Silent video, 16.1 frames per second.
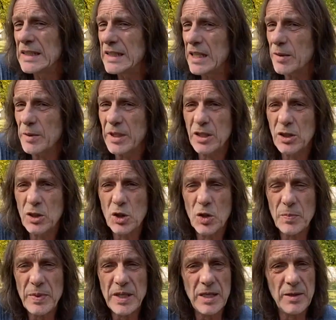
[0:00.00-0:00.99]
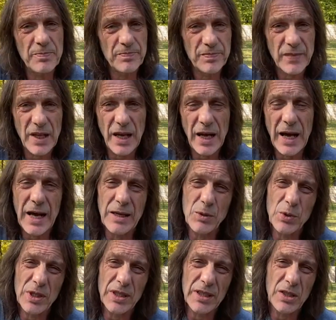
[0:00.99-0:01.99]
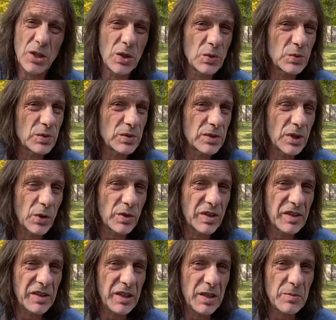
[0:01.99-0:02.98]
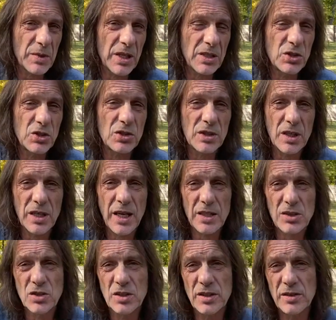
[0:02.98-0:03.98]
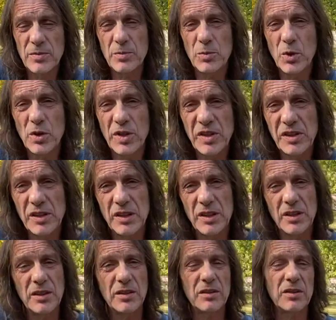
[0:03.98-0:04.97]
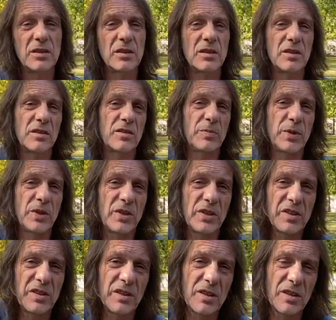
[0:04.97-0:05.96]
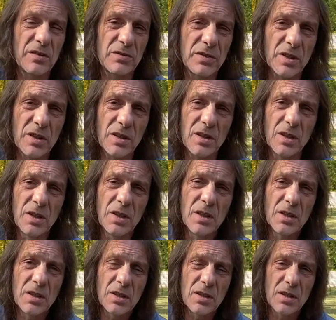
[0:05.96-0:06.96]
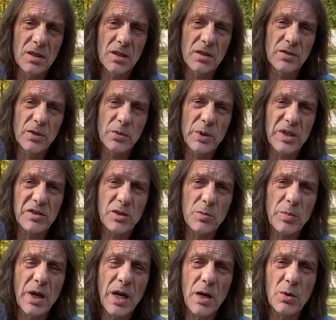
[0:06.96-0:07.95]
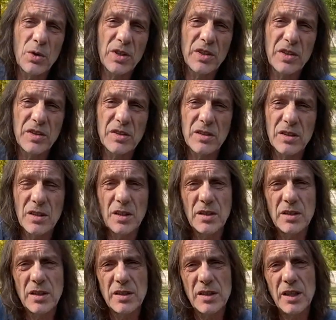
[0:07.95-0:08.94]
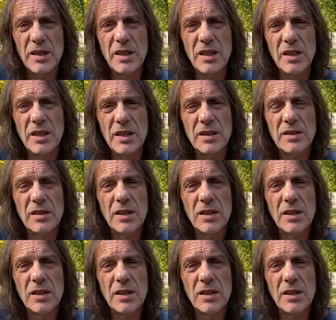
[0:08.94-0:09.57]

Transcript: I mean, it could be. I really don't see it much. I actually more see that it's a conspiracy of the Western powers, that they did it.